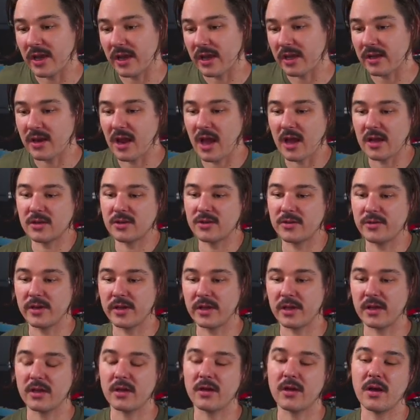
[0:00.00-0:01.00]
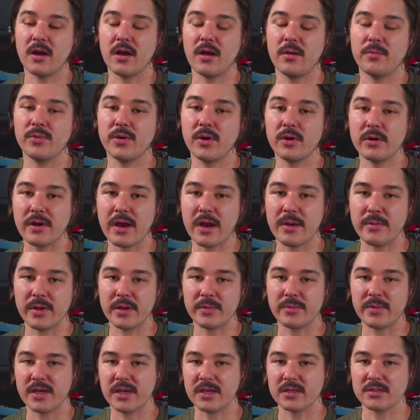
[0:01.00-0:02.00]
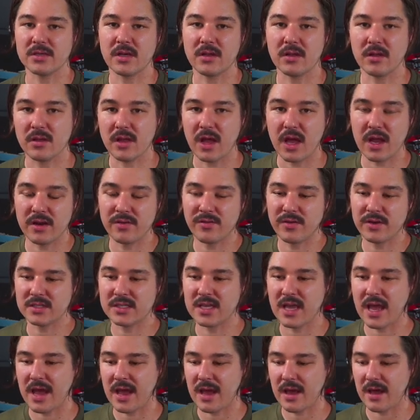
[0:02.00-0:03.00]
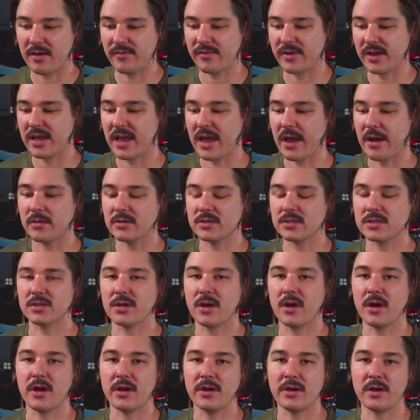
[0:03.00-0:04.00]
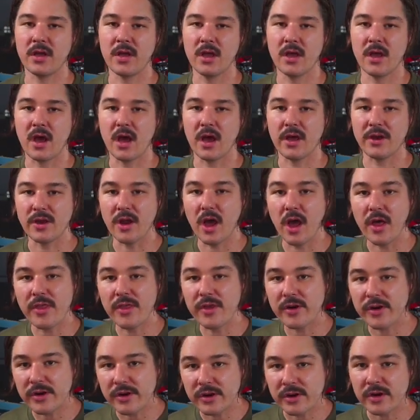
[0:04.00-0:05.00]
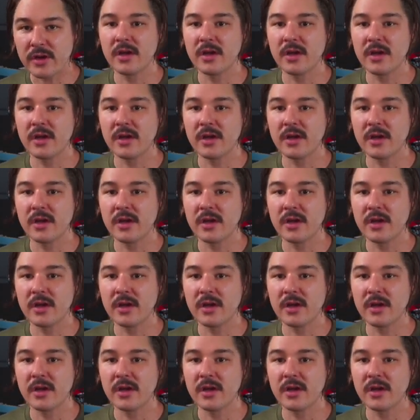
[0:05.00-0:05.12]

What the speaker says: and not doing programming, because a lot of us have accounts on another